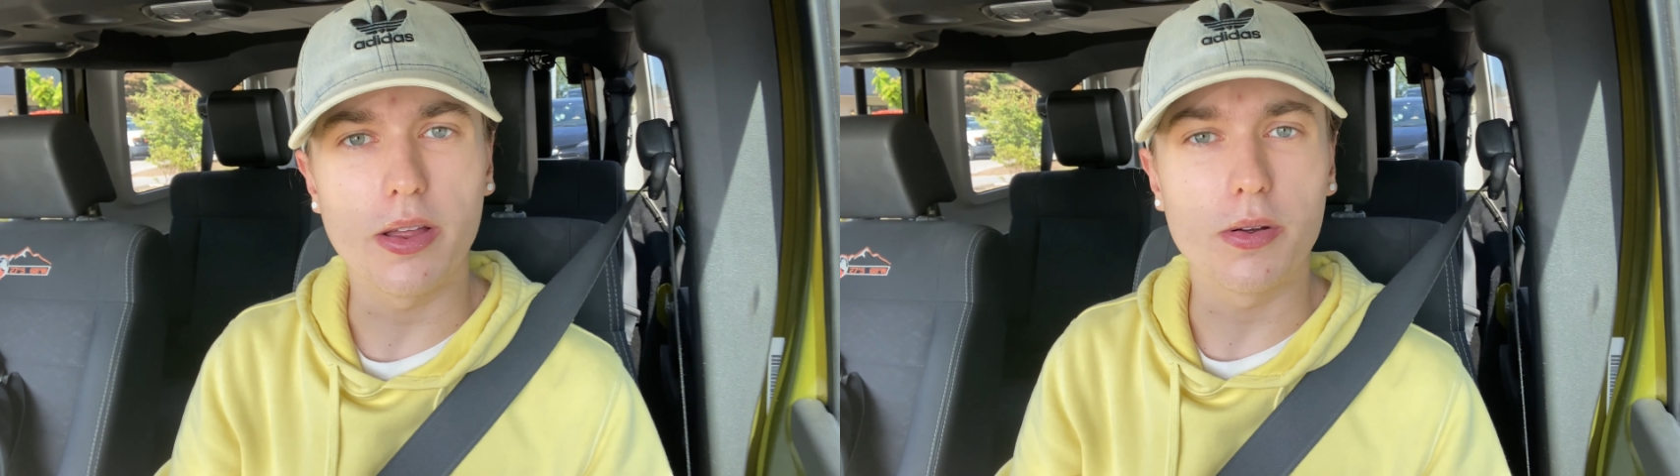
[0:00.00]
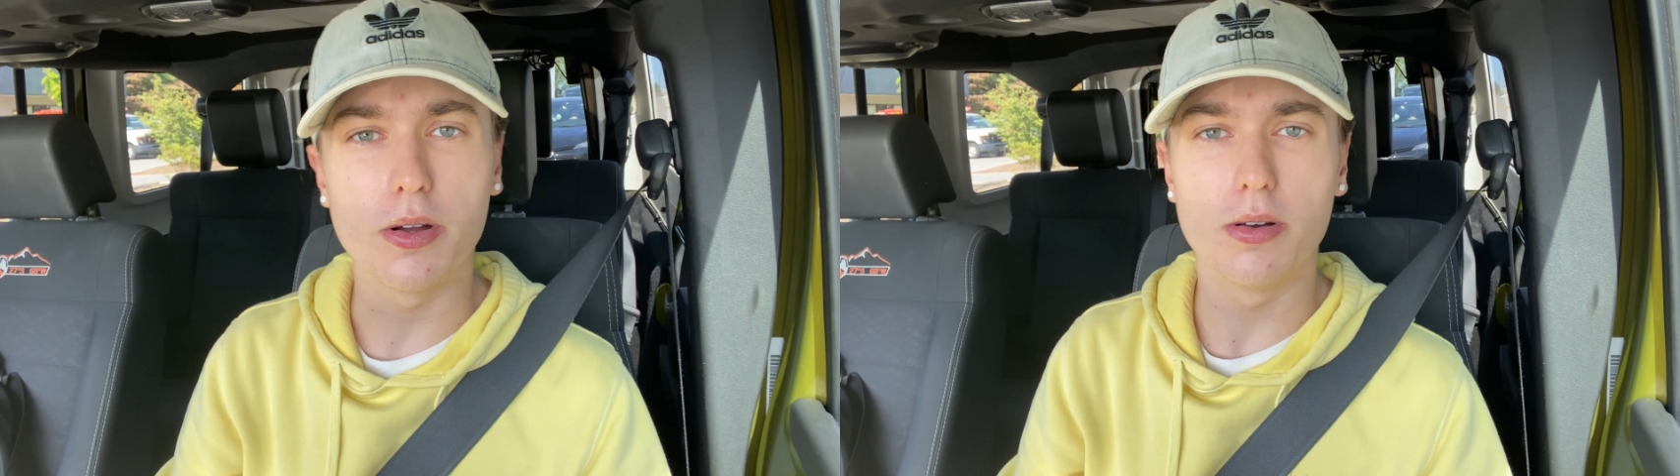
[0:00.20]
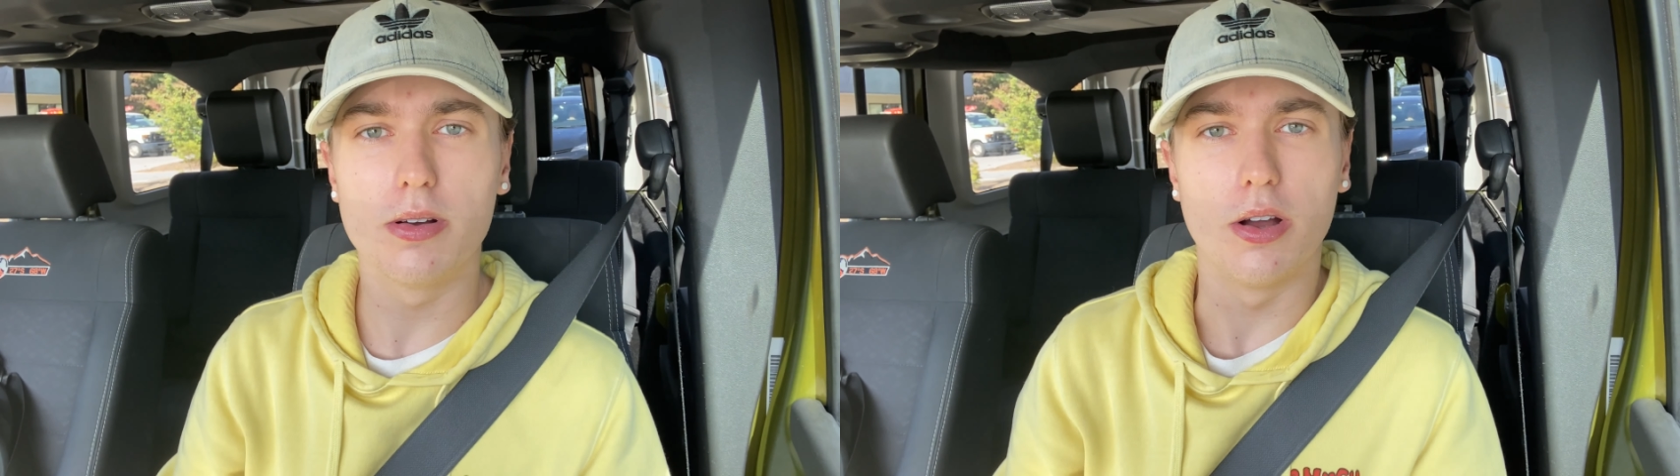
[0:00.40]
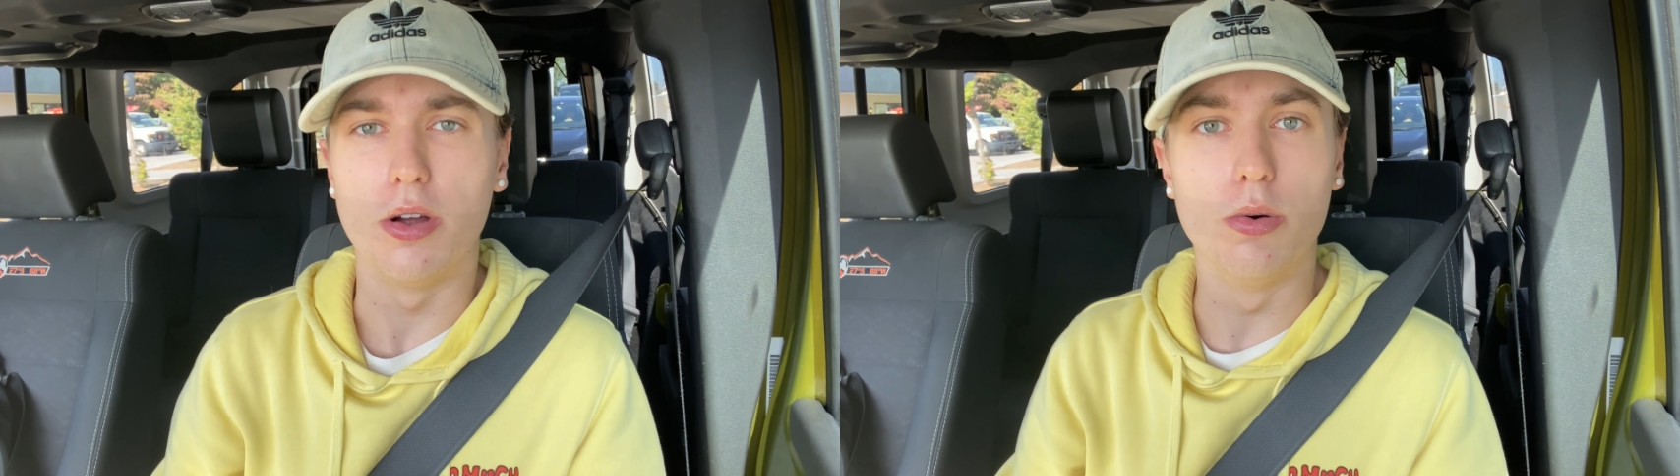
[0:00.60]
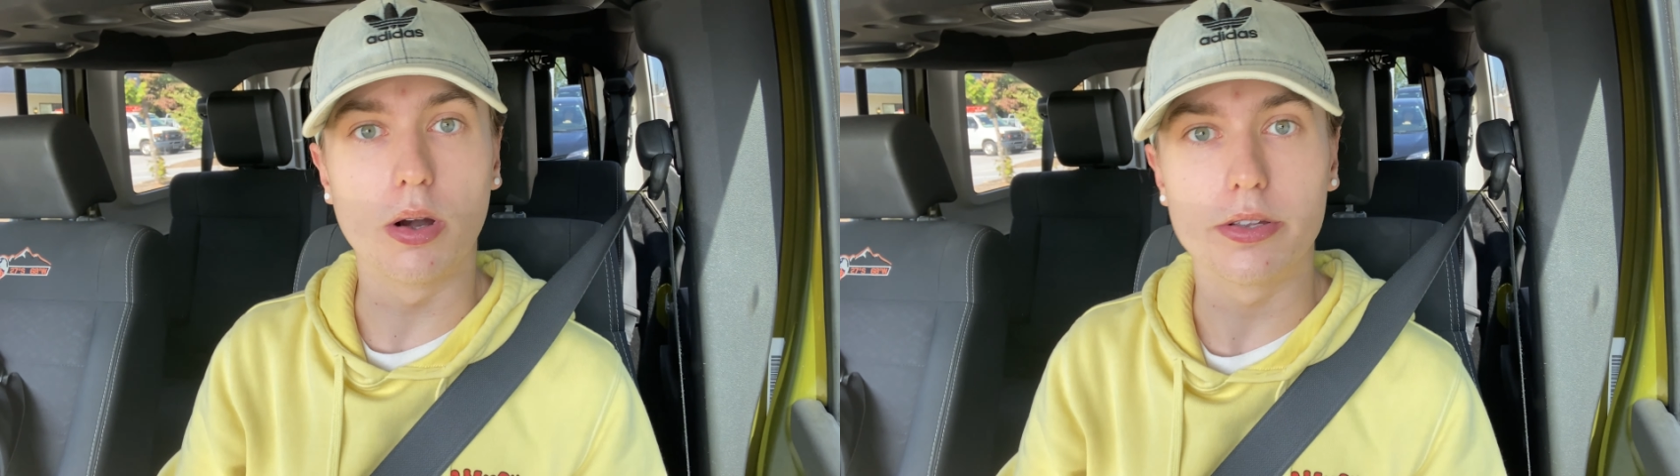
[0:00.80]
Like,
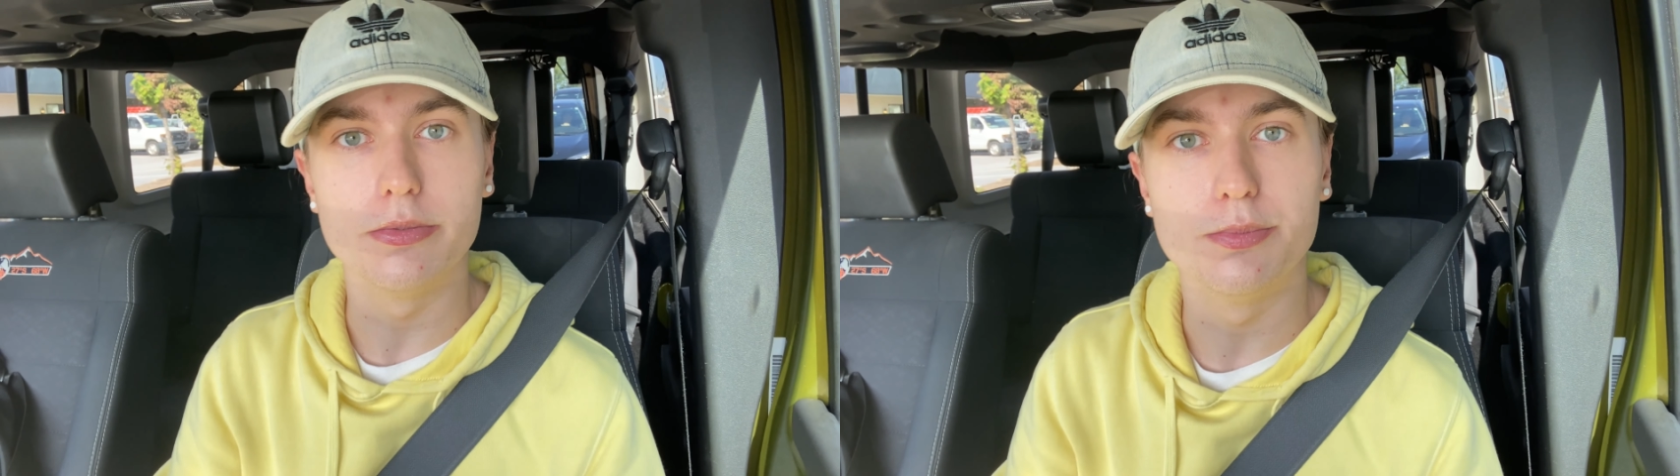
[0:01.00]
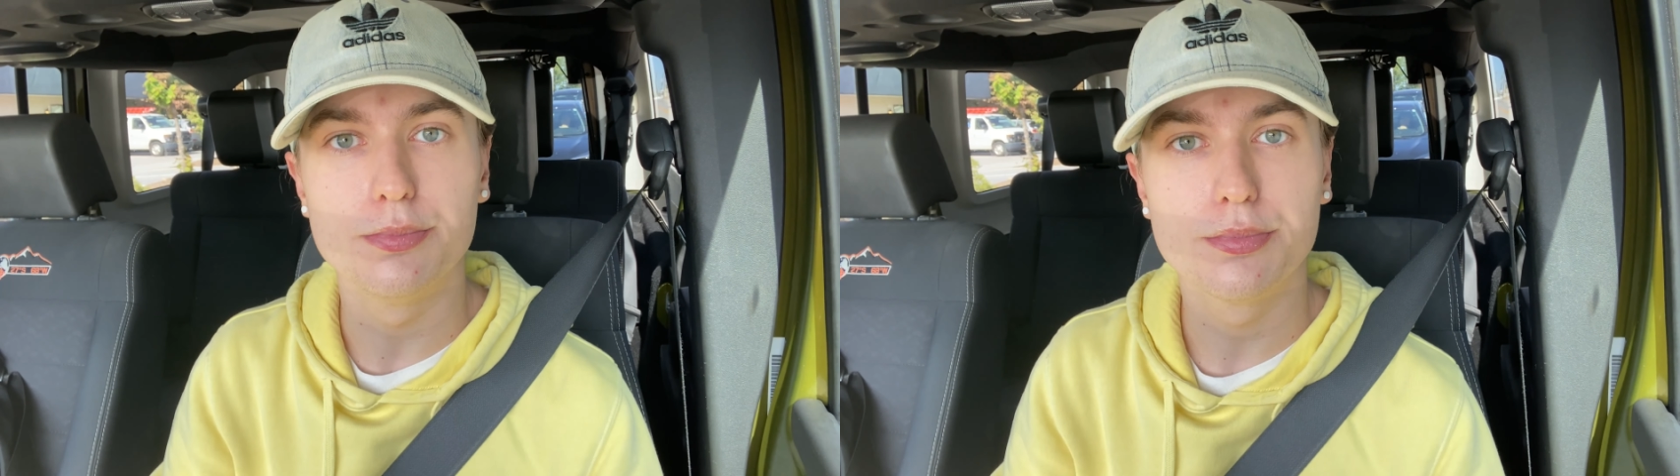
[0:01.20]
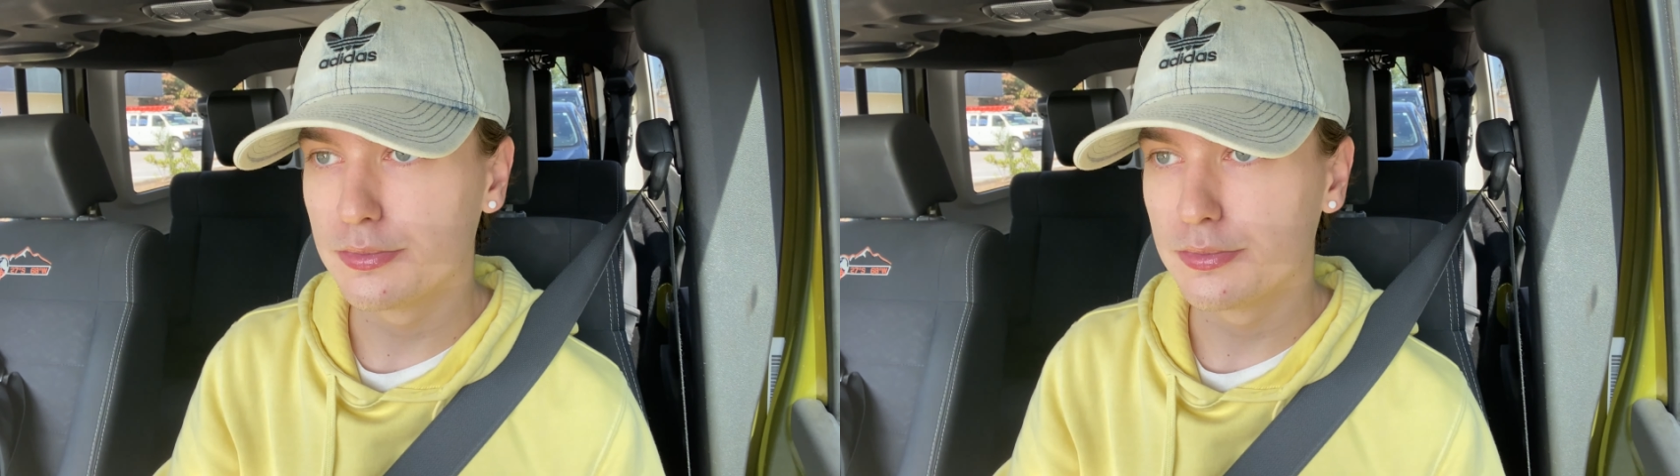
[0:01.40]
who are you?